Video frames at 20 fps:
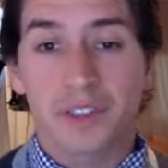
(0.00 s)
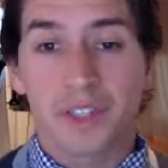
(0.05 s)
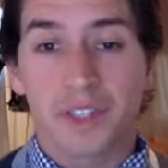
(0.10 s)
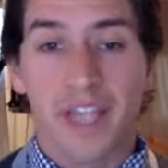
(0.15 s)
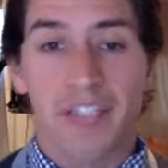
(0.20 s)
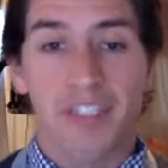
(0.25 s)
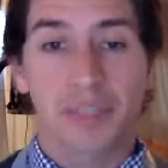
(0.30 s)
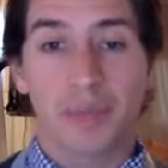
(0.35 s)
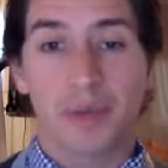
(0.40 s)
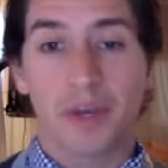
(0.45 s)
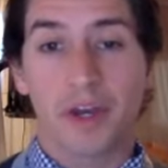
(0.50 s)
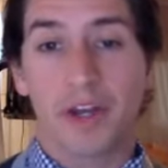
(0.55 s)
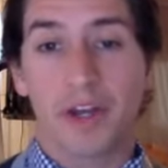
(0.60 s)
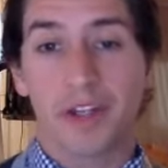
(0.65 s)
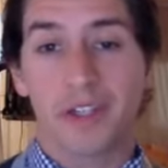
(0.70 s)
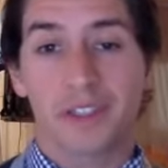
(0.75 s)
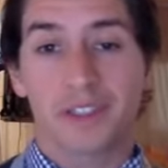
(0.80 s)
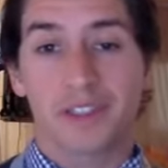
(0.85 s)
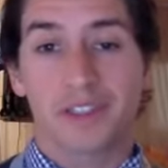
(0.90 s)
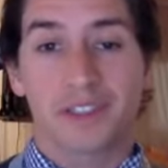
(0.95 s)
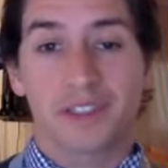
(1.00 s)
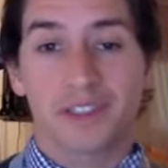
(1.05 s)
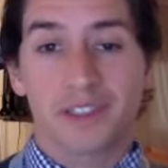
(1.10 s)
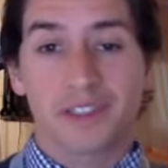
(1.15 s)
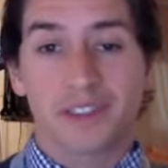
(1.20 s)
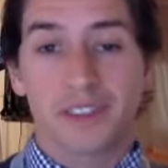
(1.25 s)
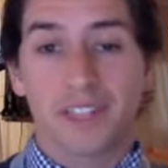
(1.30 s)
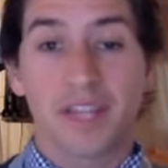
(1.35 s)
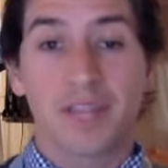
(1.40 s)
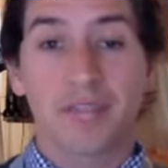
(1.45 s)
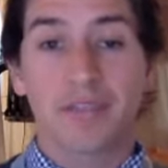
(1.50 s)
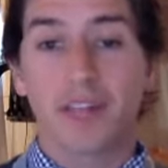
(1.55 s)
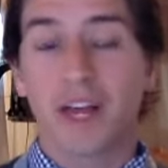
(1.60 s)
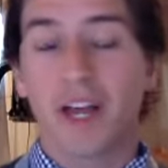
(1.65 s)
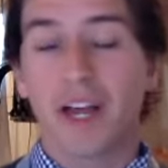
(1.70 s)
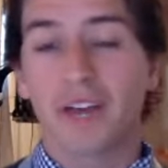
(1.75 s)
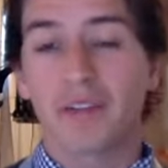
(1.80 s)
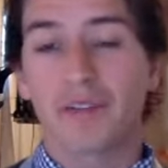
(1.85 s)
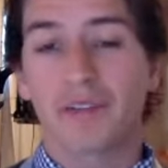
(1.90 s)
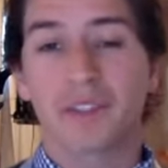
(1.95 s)
Antibiotics save
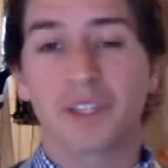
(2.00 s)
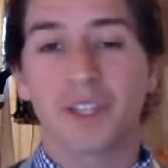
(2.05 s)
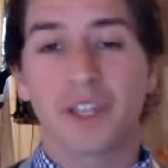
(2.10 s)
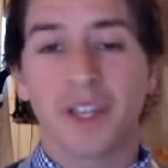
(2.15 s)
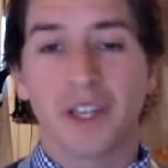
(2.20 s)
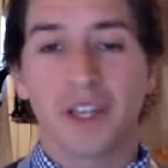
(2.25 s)
lives.